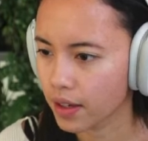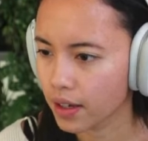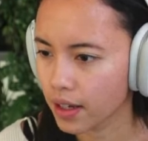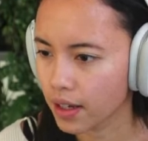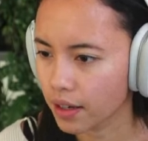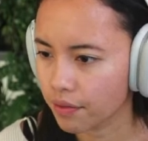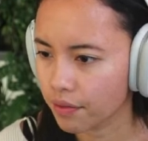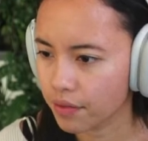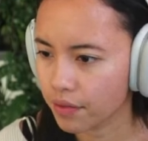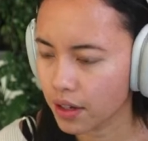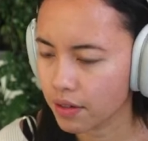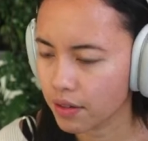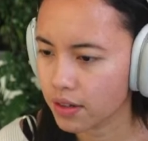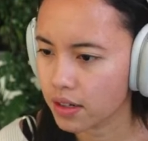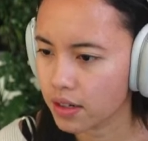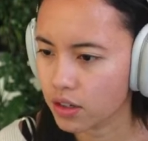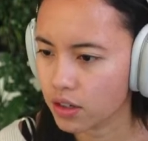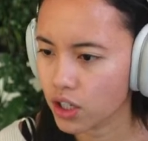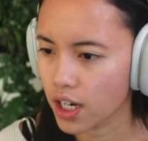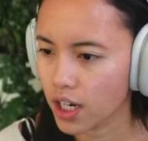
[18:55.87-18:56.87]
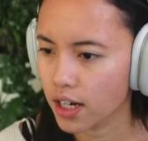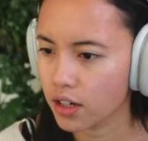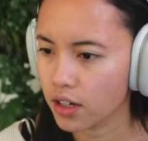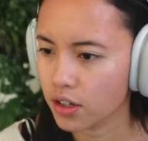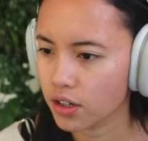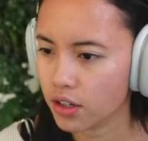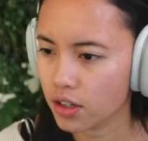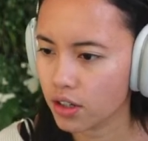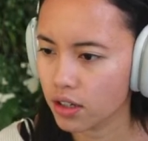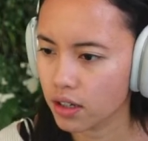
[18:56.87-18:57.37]
If there is a
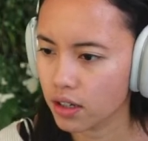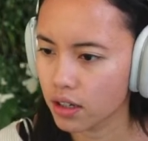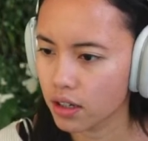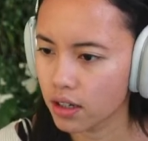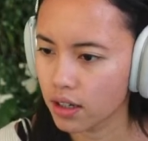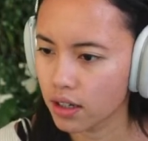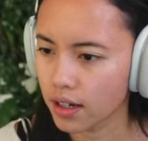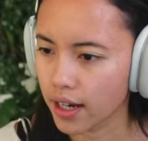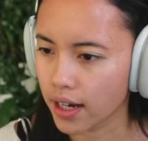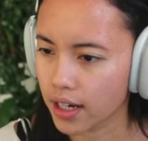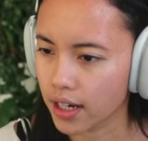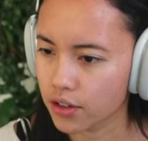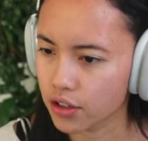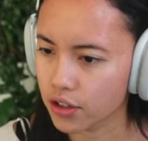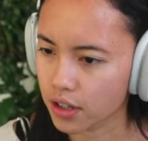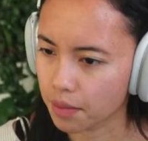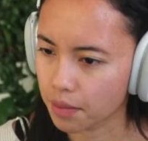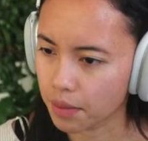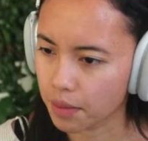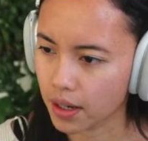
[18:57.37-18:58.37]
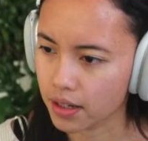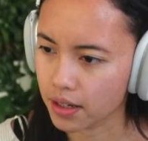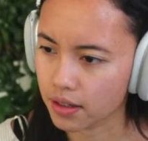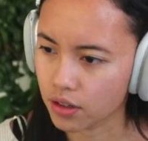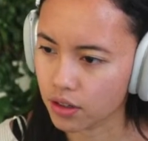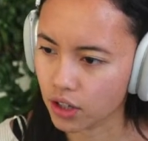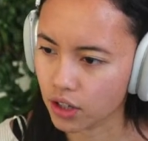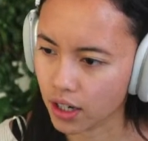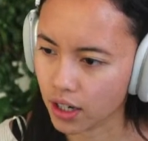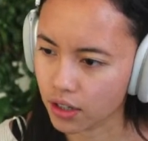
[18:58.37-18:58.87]
change, the agent applies
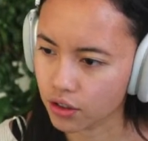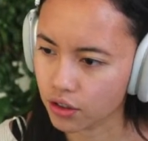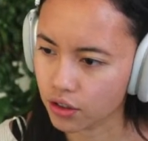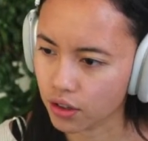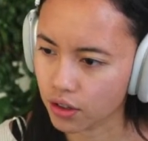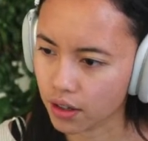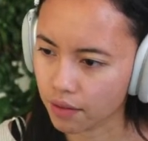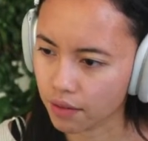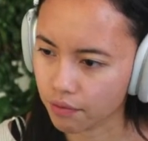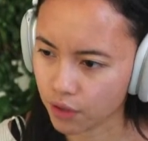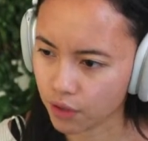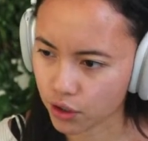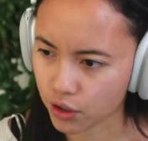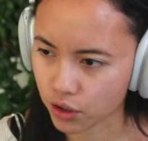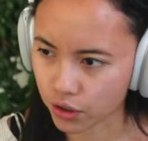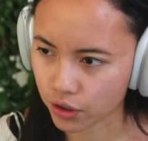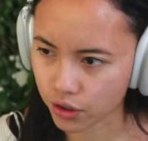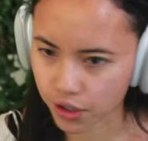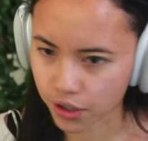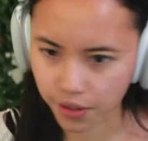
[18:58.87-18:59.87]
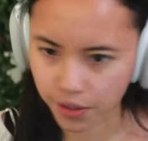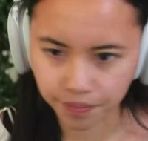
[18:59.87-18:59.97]
the change to the infrastructure.